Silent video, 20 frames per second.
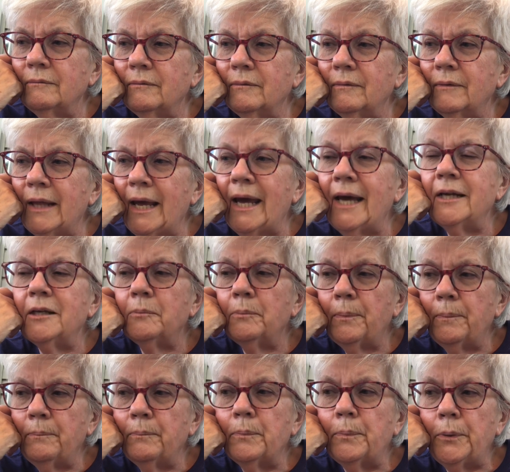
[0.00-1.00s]
they had to
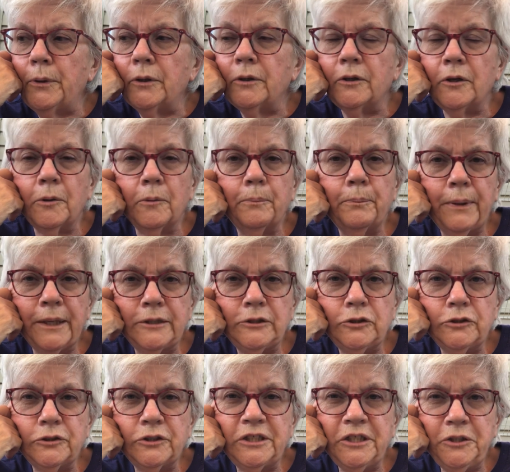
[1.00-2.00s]
put their
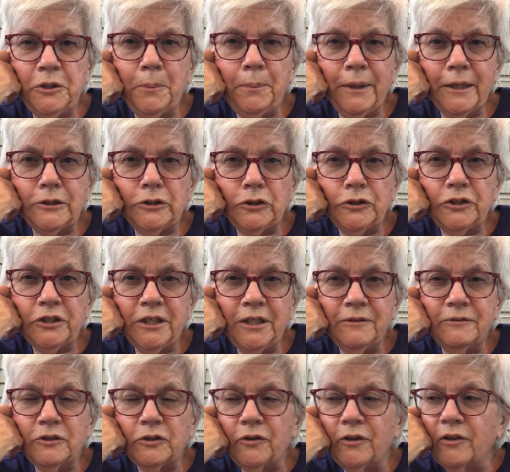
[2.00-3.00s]
pictures, senior pictures,
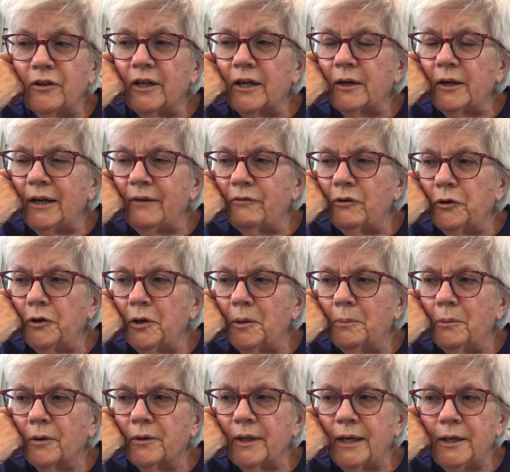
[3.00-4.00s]
in so that they could have their
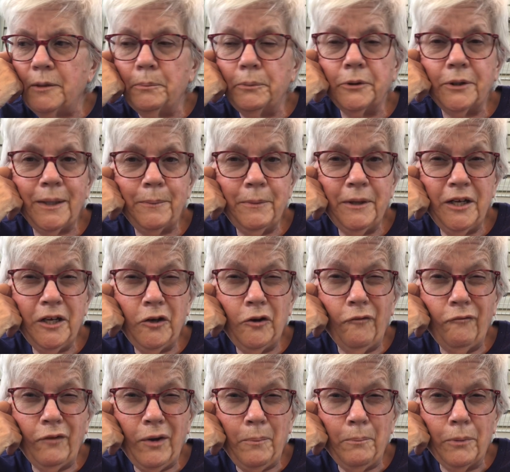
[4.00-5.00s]
yearbook. They had to put them in
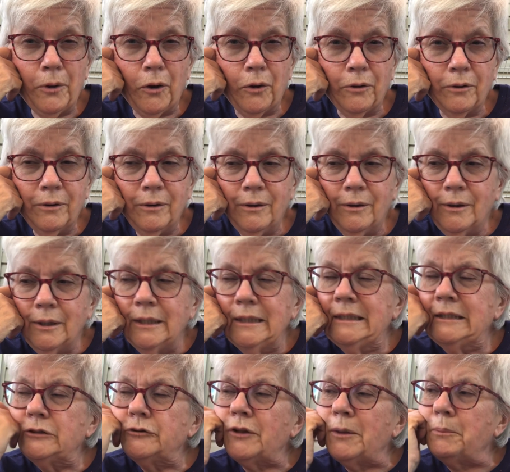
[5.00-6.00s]
November.
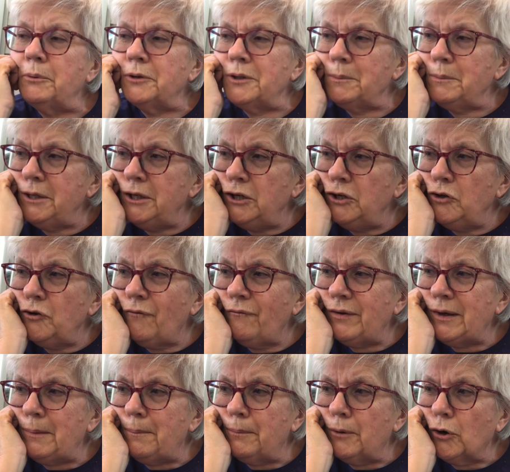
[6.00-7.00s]
So they put them in
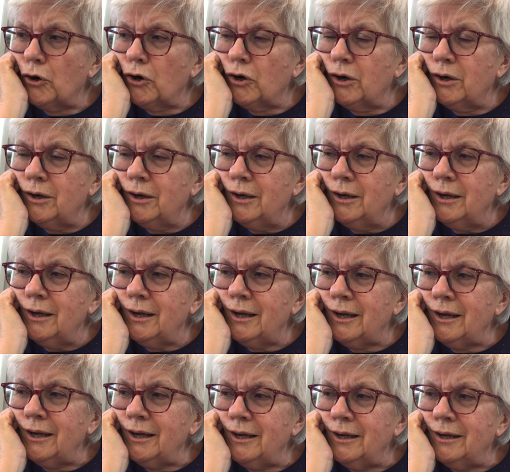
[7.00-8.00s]
November,
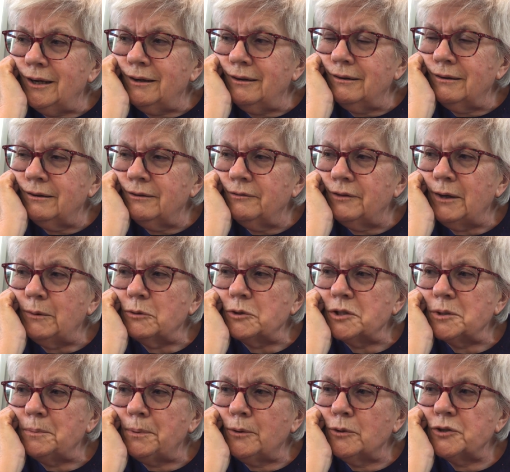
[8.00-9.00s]
and they were
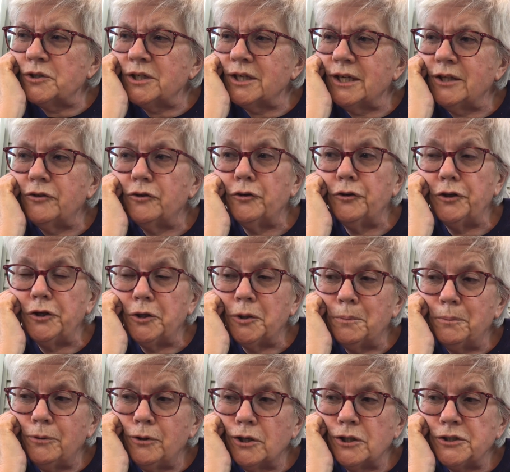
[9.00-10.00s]
supposed to get their
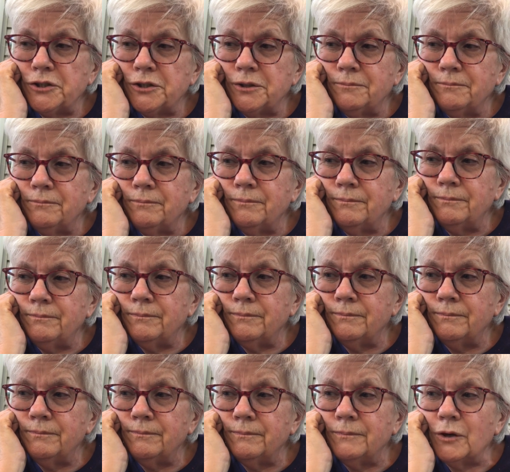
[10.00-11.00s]
yearbooks,
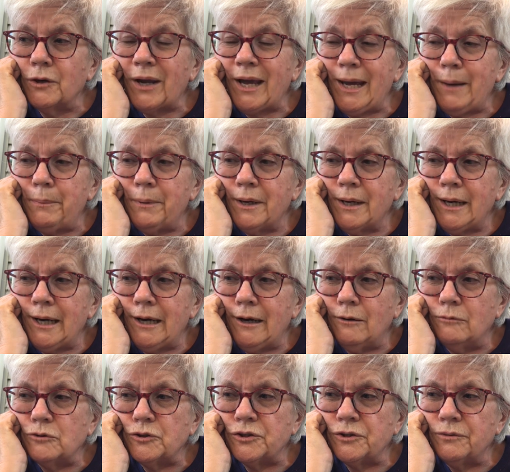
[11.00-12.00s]
their cap and
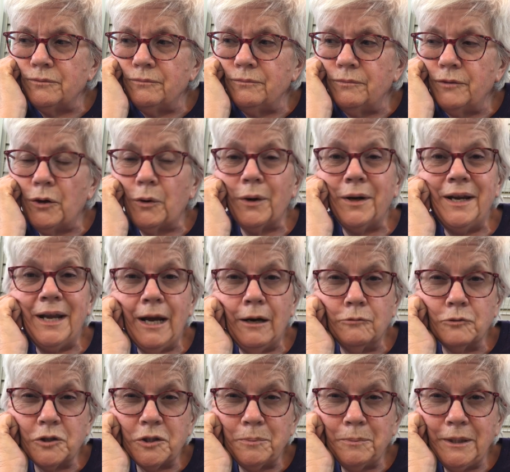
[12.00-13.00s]
gowns, their
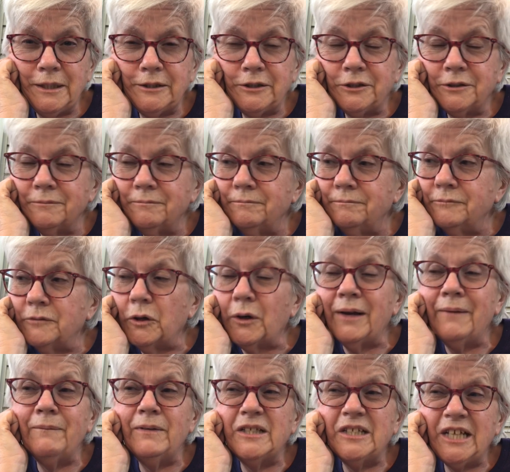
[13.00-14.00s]
announcements, their
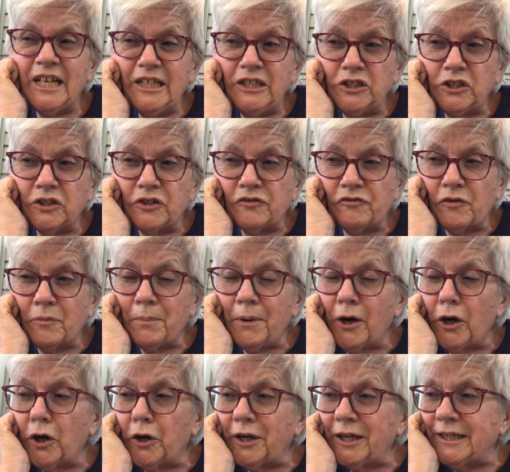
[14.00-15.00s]
invitations for
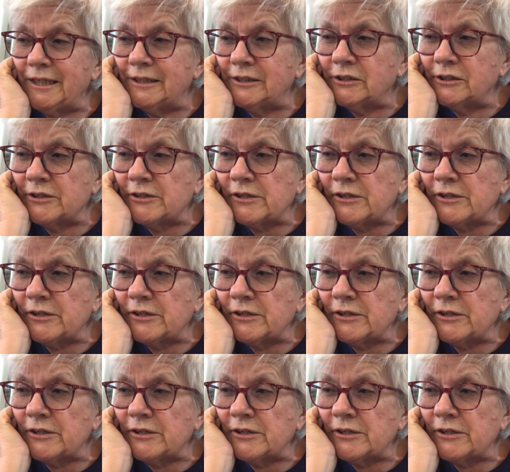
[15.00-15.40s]
parties.